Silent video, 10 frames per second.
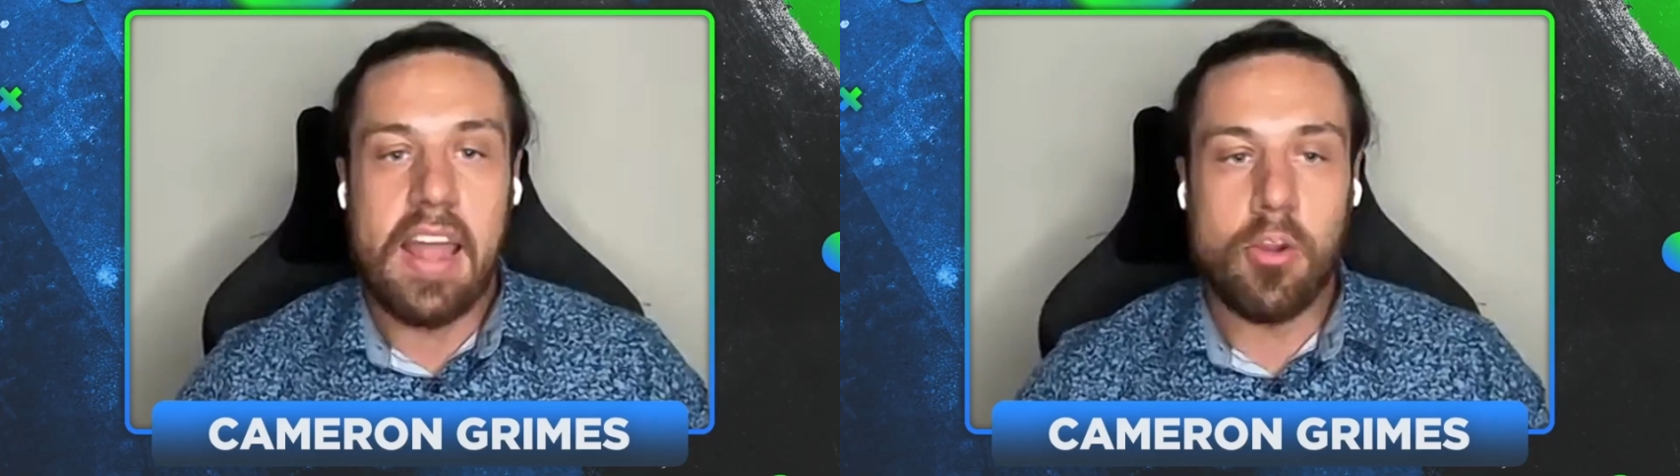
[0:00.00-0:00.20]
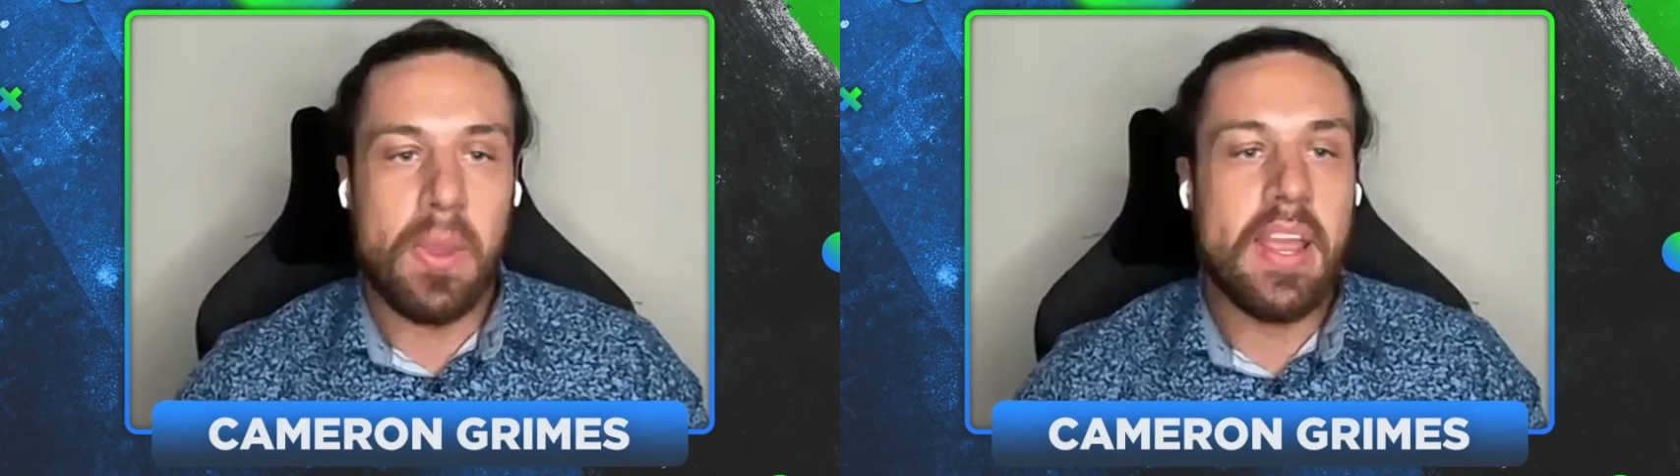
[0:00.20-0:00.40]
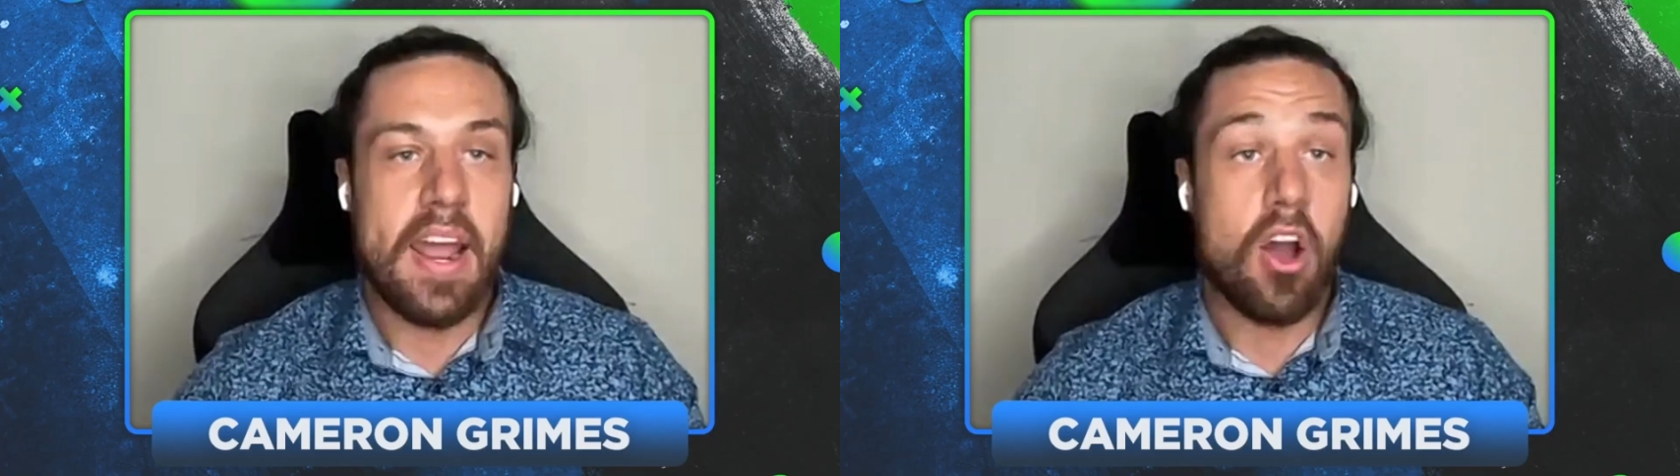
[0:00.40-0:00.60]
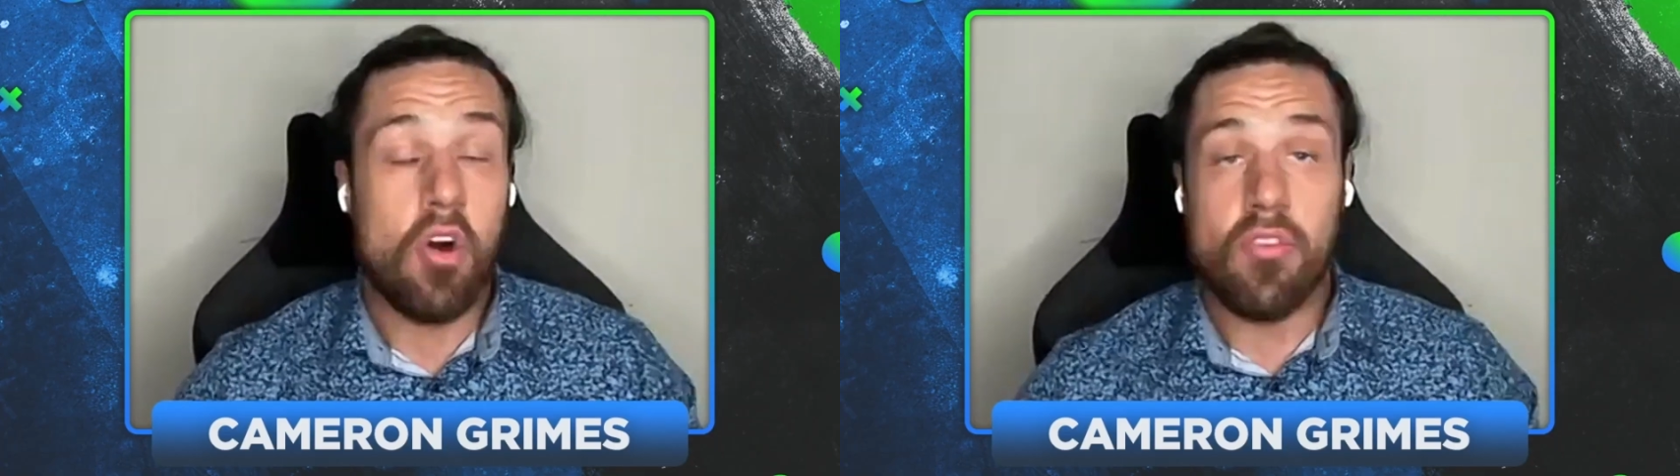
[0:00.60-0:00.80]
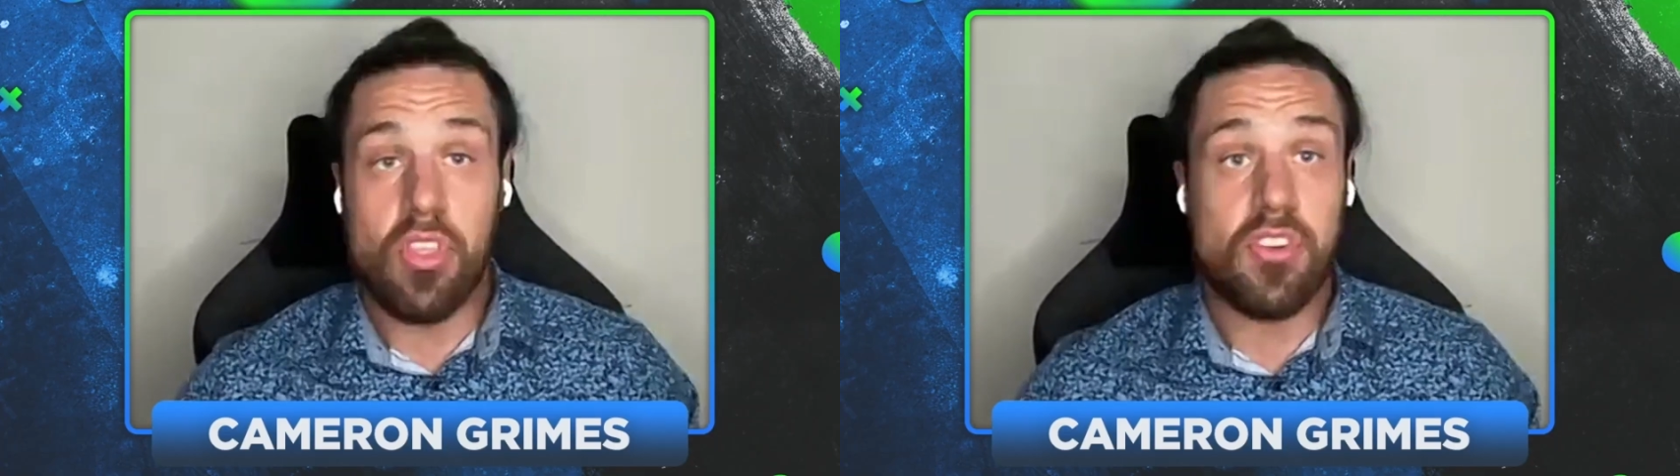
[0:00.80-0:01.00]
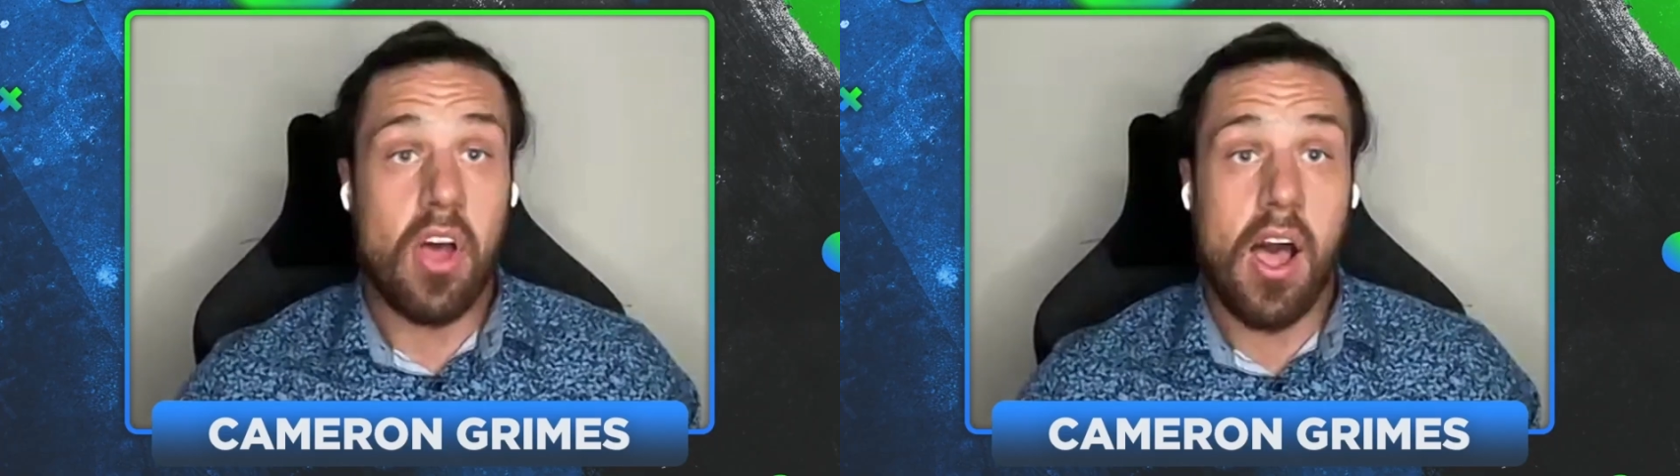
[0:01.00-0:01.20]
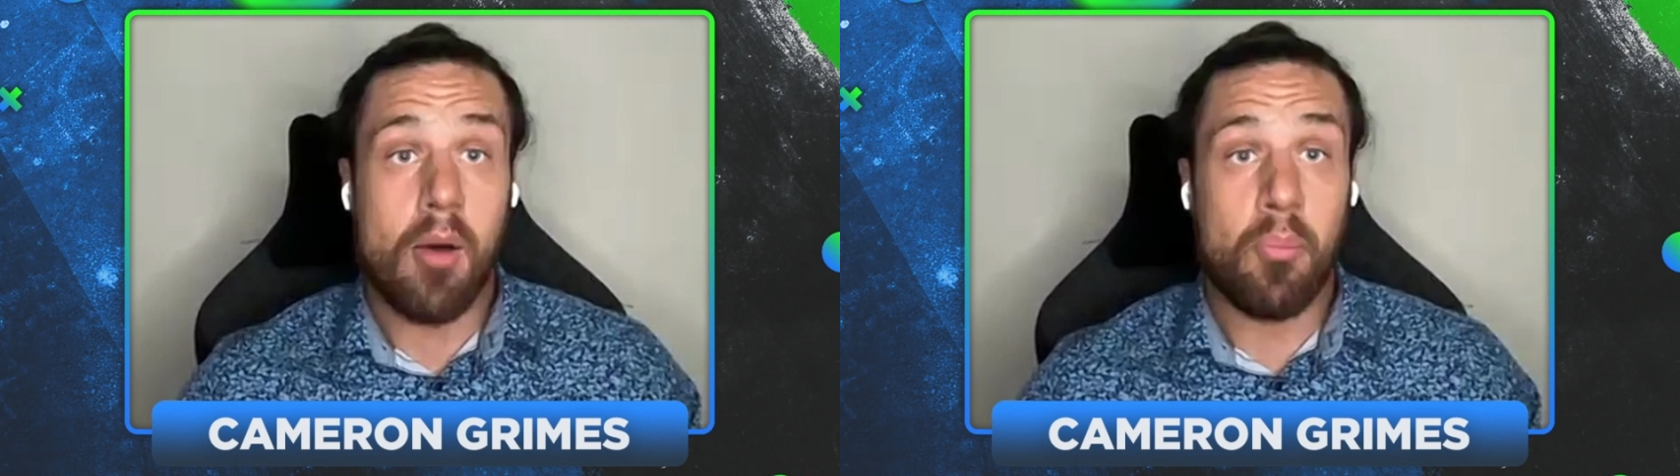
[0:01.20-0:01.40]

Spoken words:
had to be kind of over the top